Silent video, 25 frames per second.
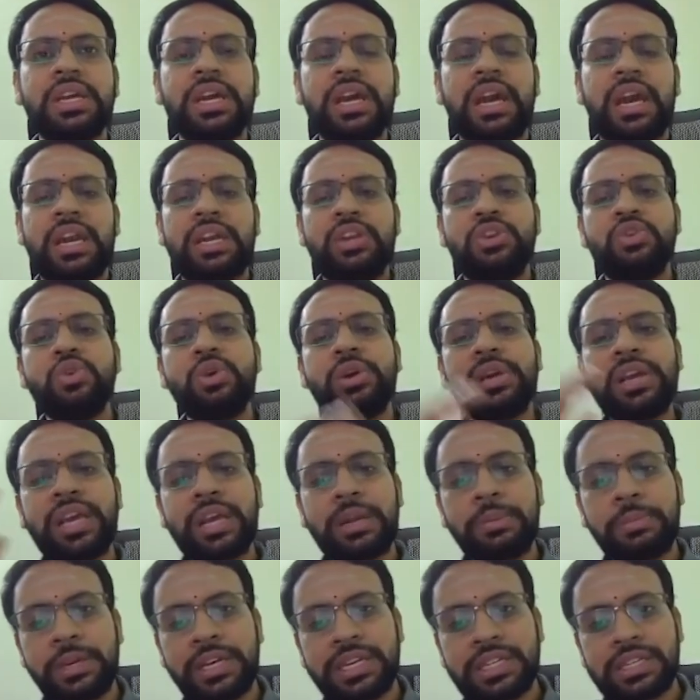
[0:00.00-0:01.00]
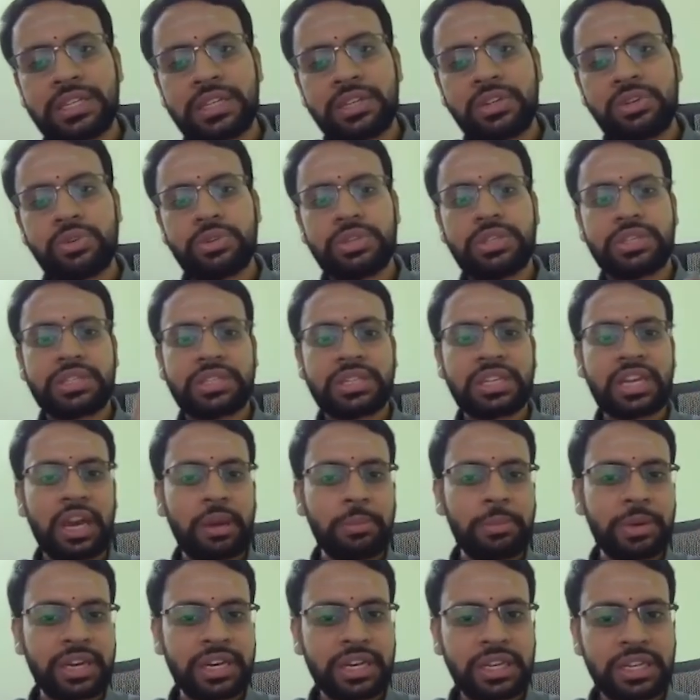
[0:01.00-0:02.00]
and nuclear medicine uses
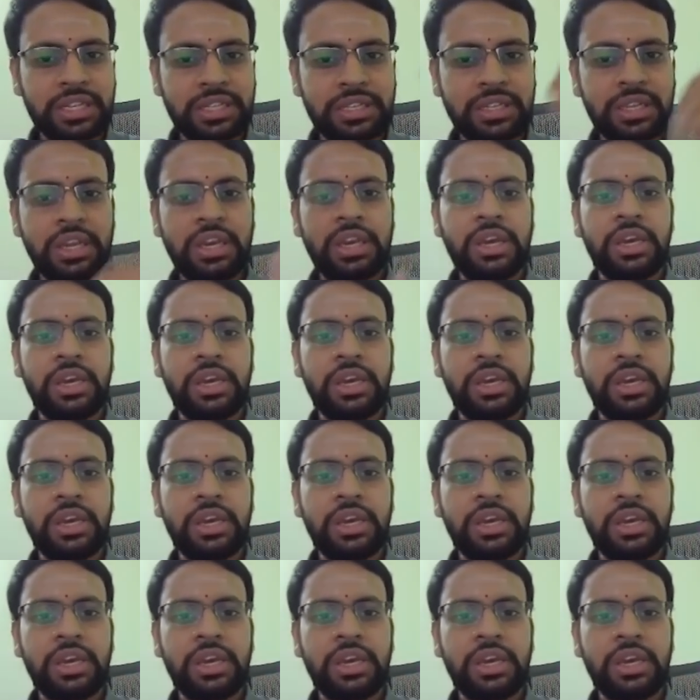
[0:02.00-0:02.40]
gamma rays.